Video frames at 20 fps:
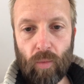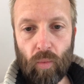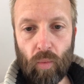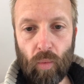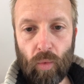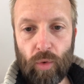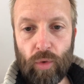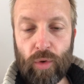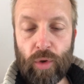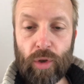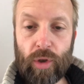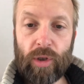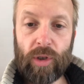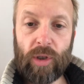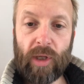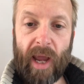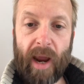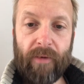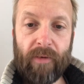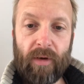You
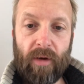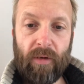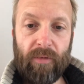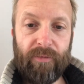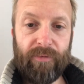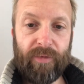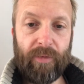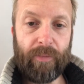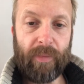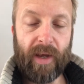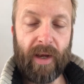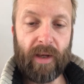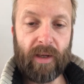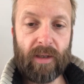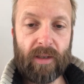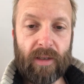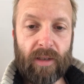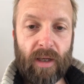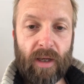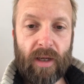could carry on from that
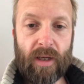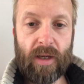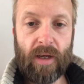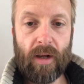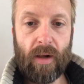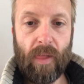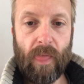and say